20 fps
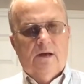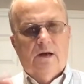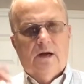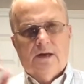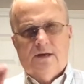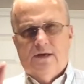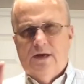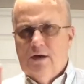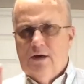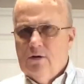A
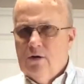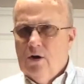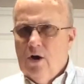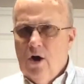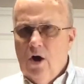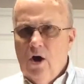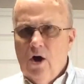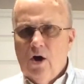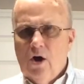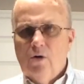tender
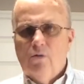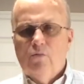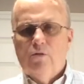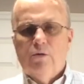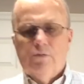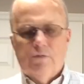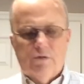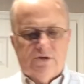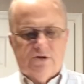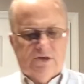heart
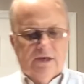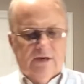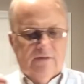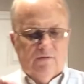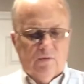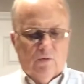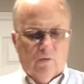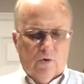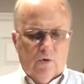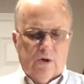will receive
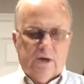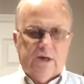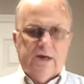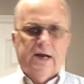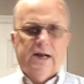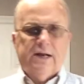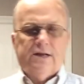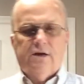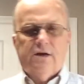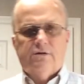the Word of
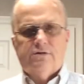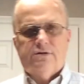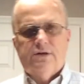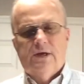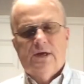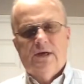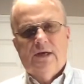God because